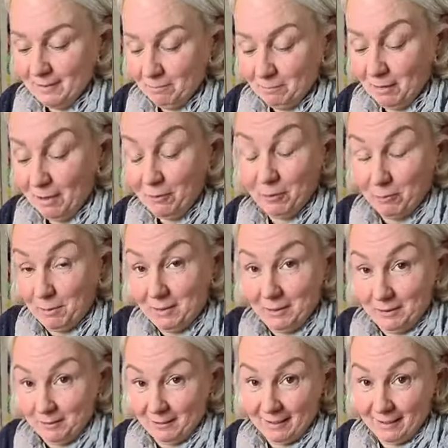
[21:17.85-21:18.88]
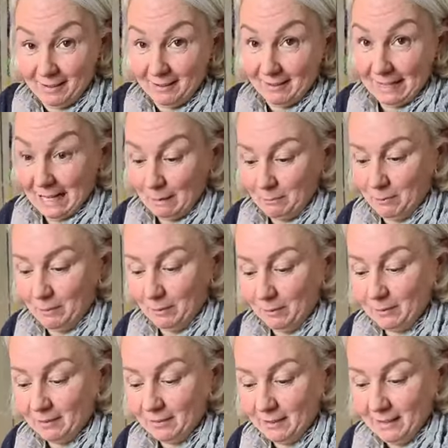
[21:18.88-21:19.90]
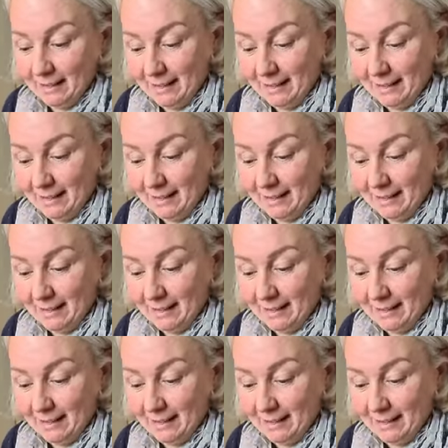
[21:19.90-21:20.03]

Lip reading: Mark has been using it as a lap quilt,